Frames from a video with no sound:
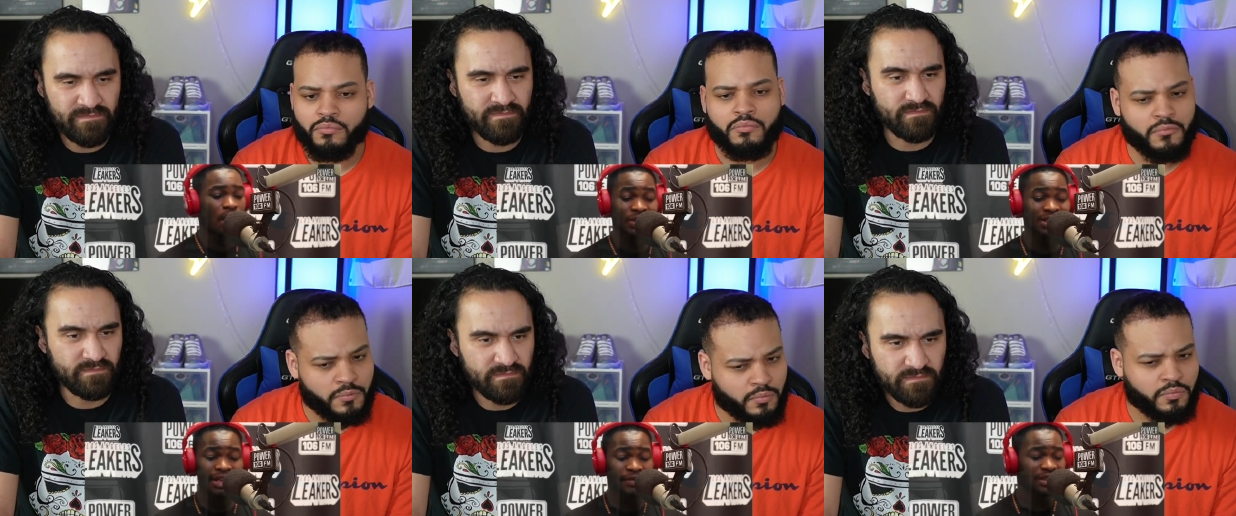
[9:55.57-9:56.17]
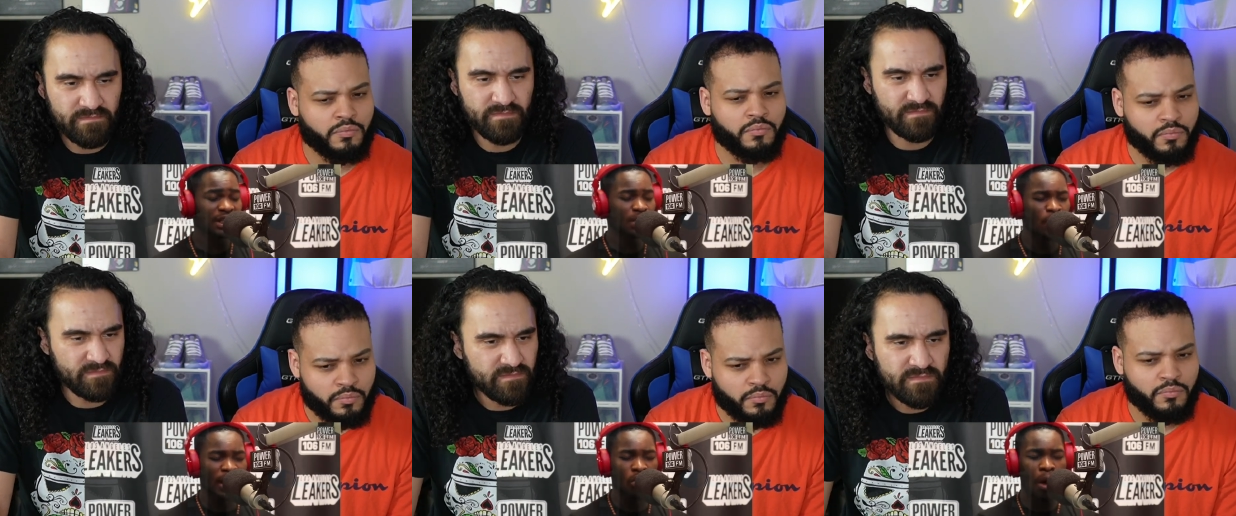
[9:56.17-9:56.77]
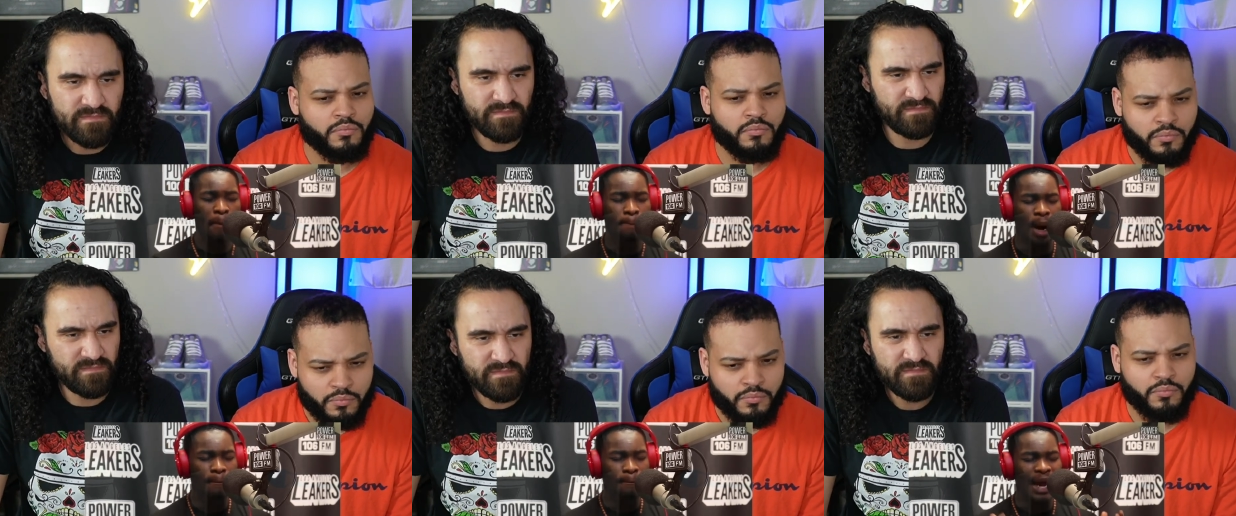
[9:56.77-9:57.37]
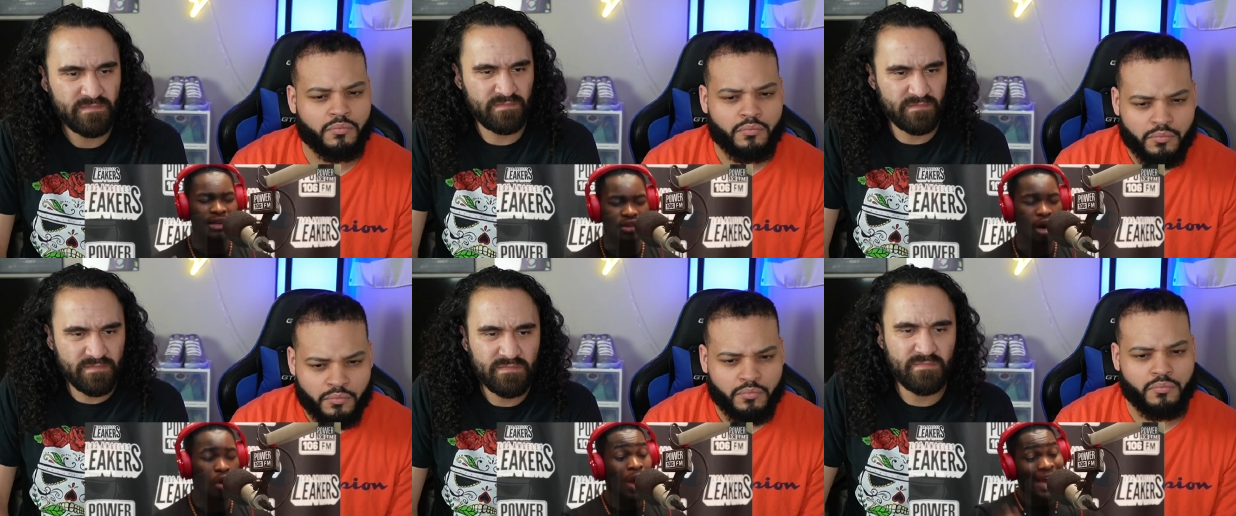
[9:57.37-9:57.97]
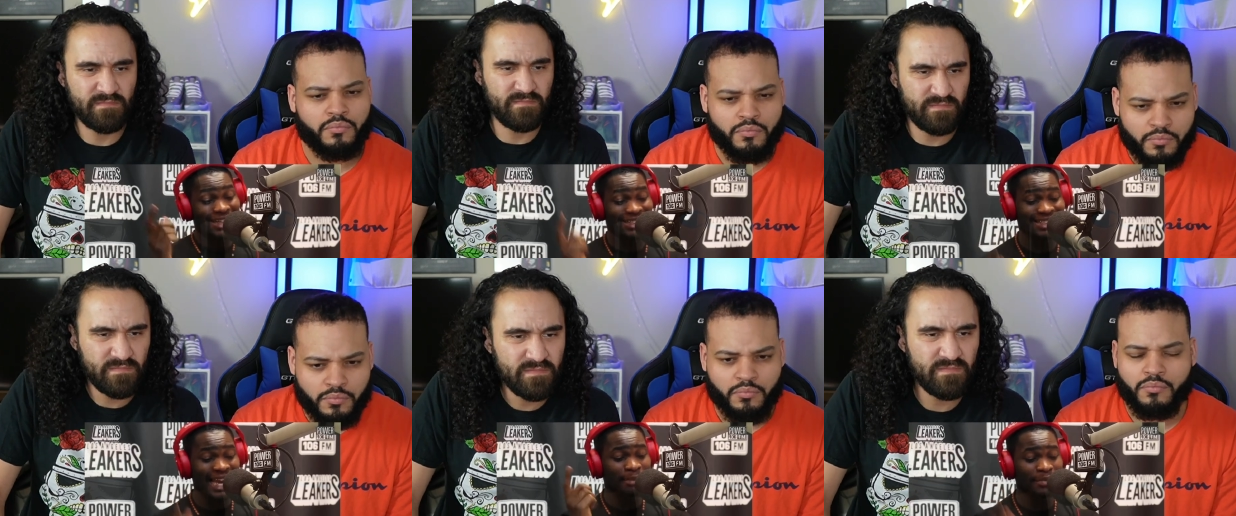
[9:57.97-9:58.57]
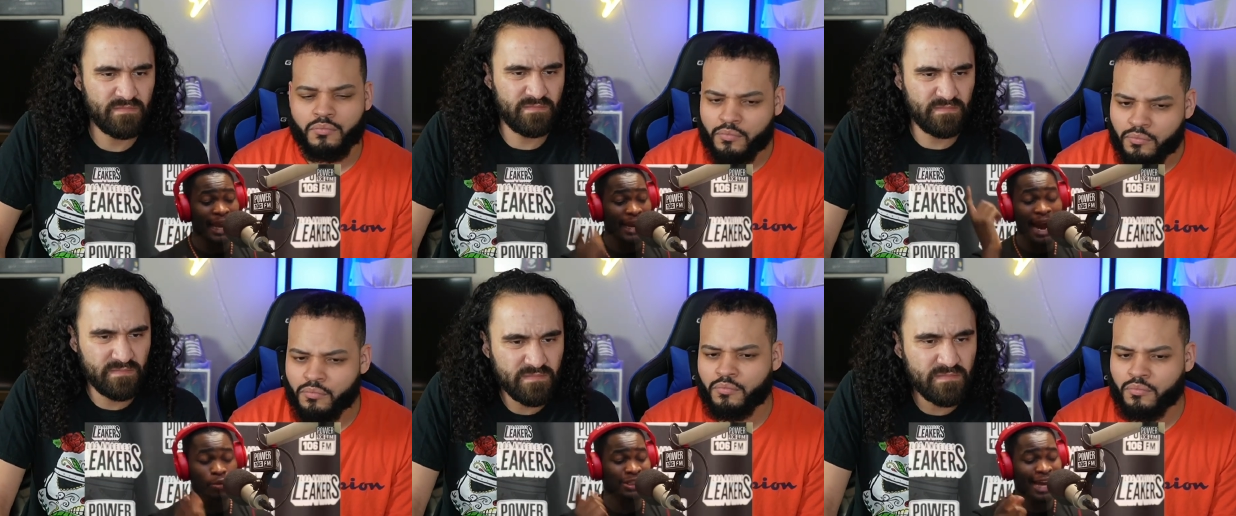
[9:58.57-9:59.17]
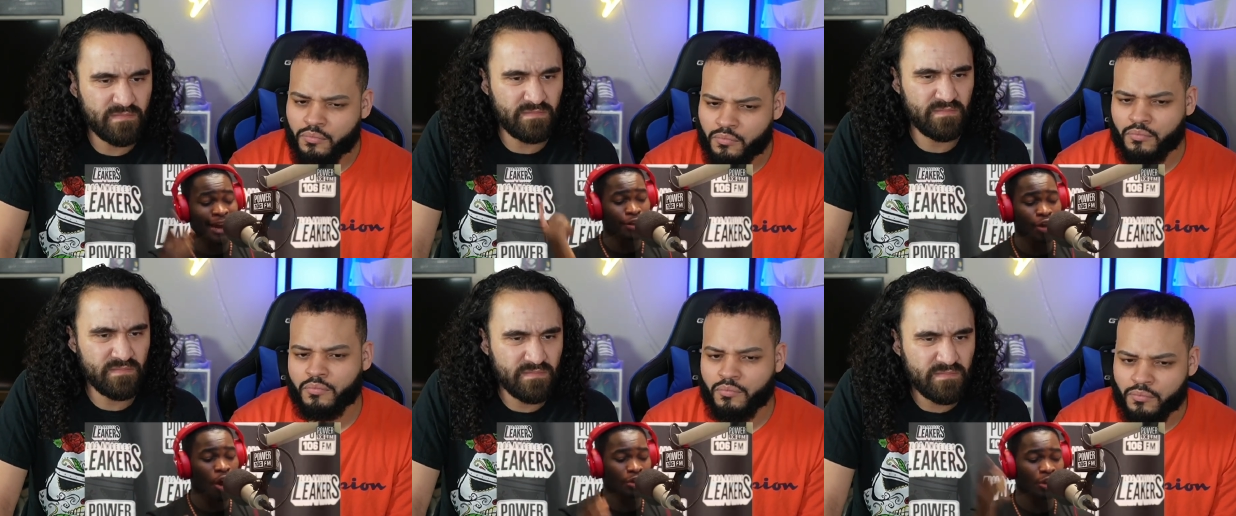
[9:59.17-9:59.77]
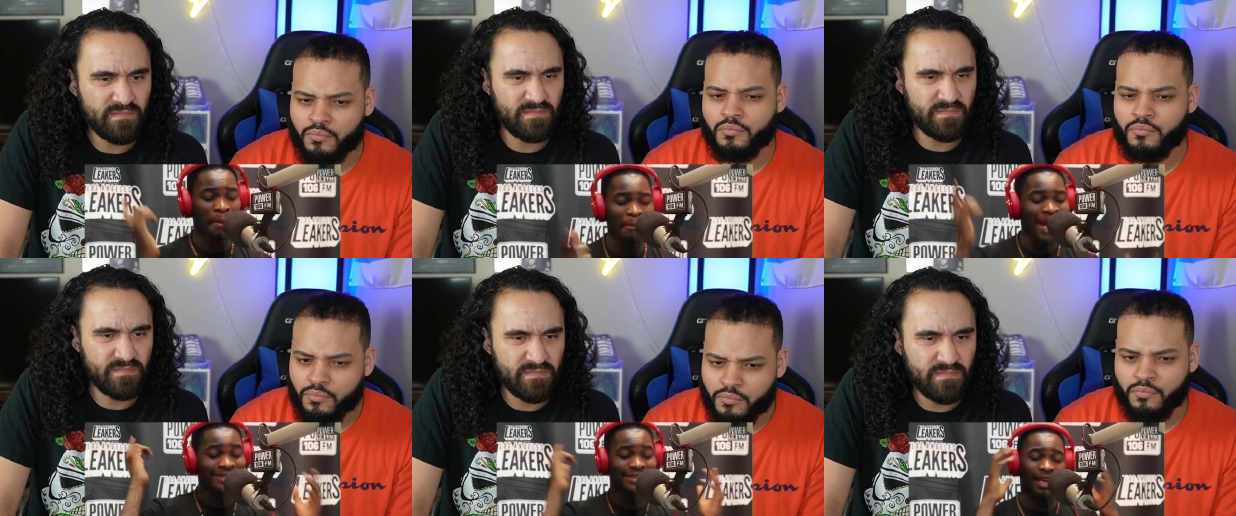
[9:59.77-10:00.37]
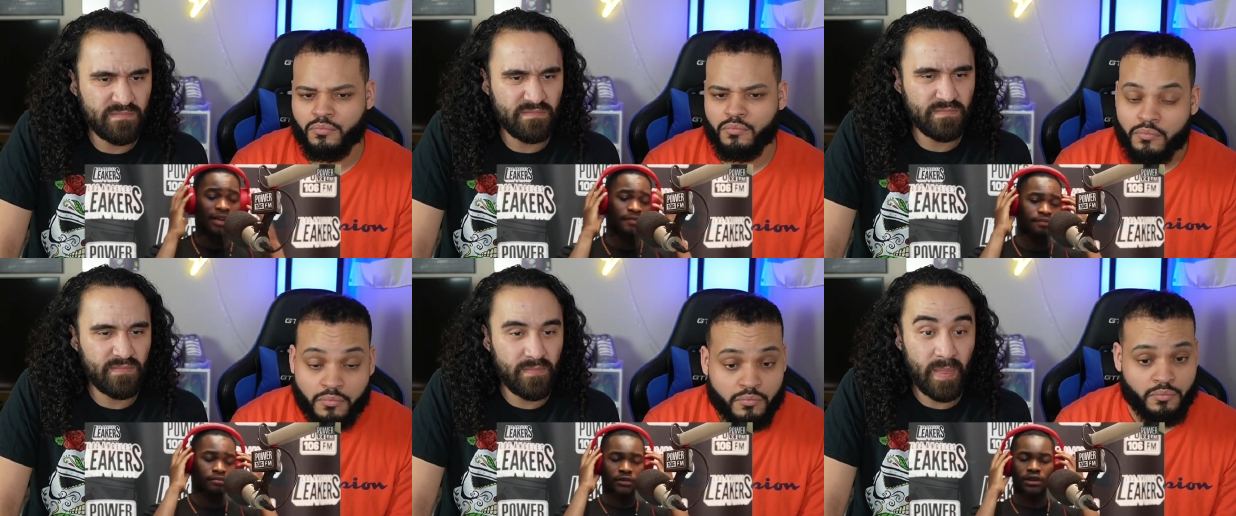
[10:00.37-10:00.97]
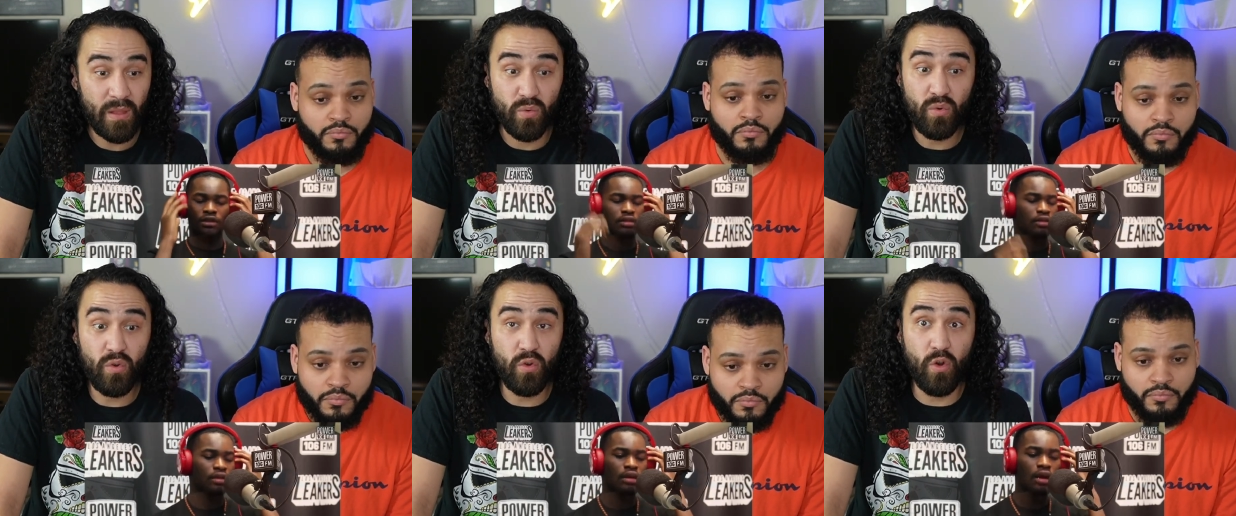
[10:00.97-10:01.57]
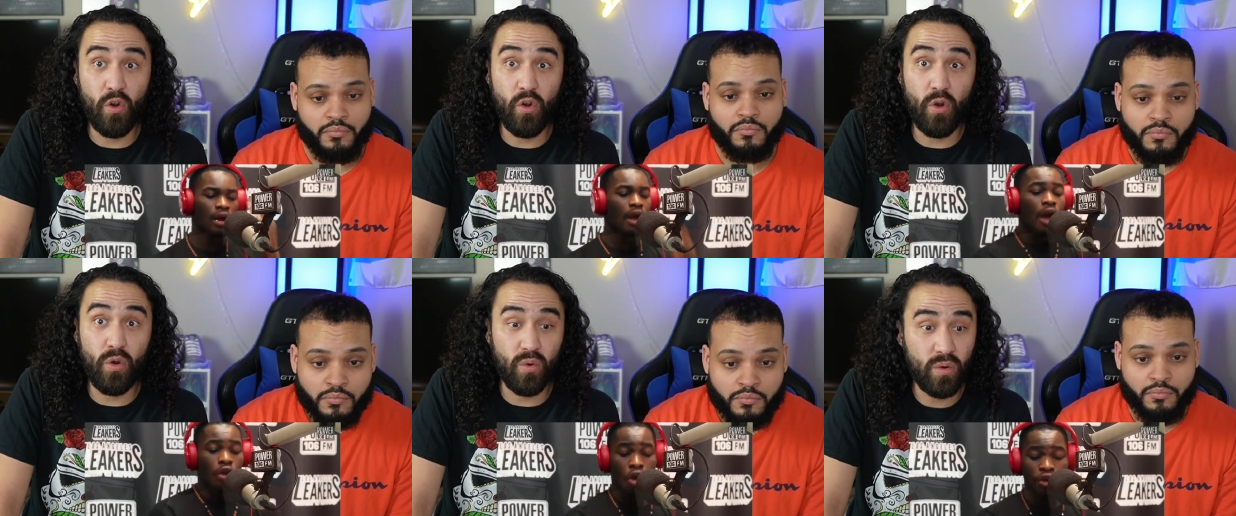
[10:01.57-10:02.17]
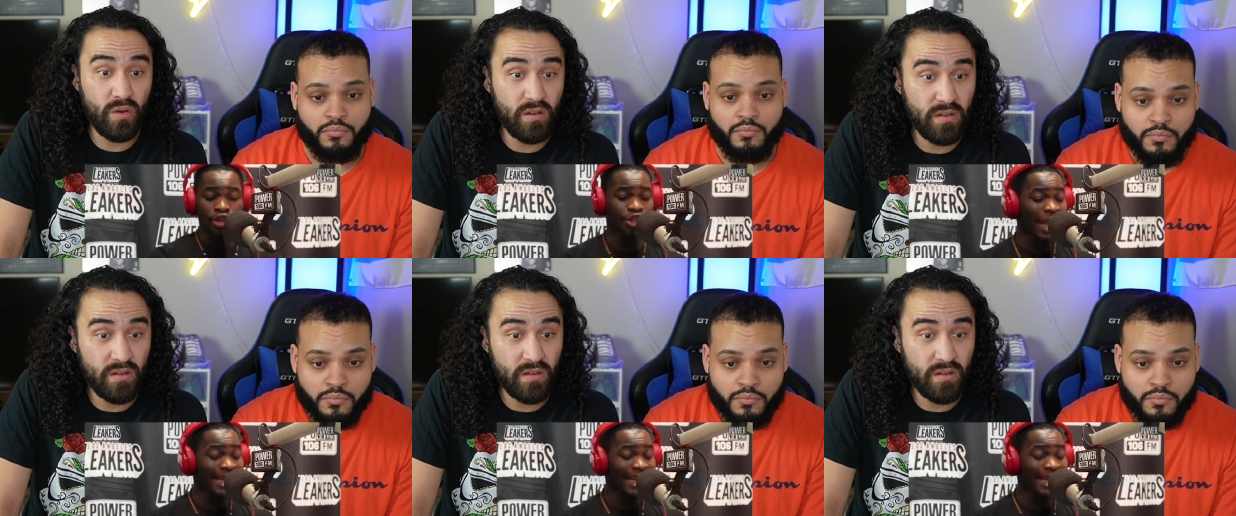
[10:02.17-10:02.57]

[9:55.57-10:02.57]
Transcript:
Speaker 1: See, I was 17 when I got bumped by a girl, and the same day I was at her yard and I mapped it. Long